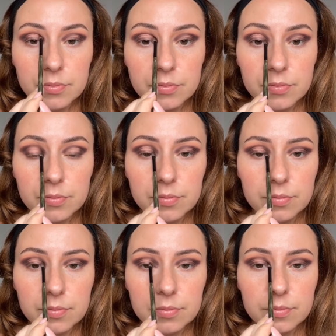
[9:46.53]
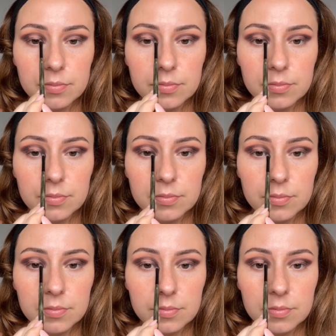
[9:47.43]

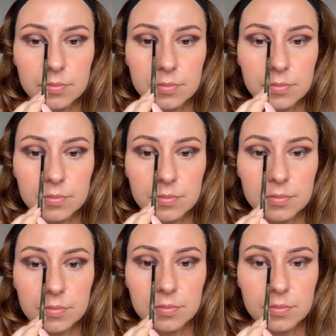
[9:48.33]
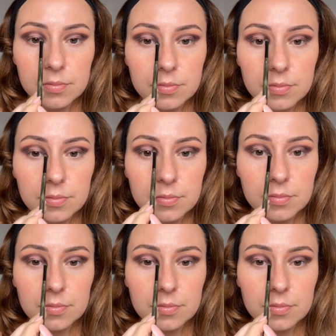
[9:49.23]
Nothing is said.